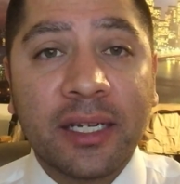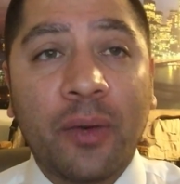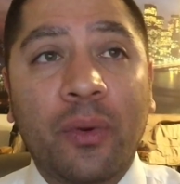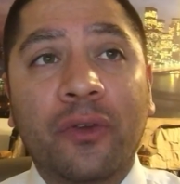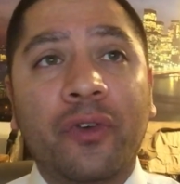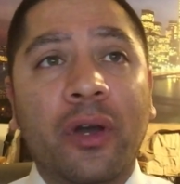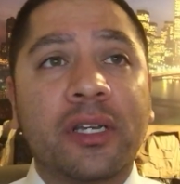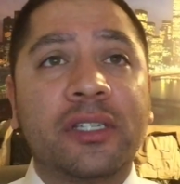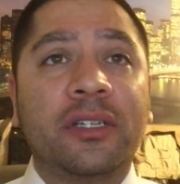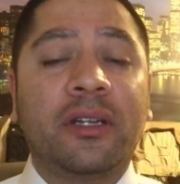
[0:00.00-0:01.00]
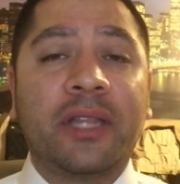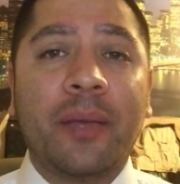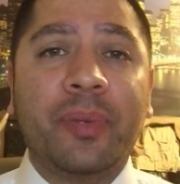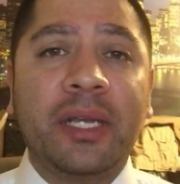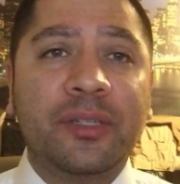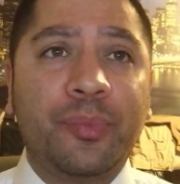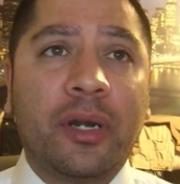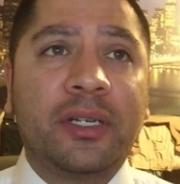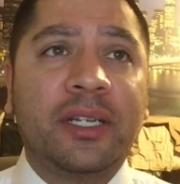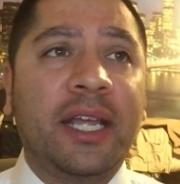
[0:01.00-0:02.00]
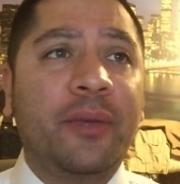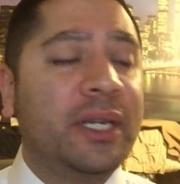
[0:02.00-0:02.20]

And I want to focus in on that peace part today.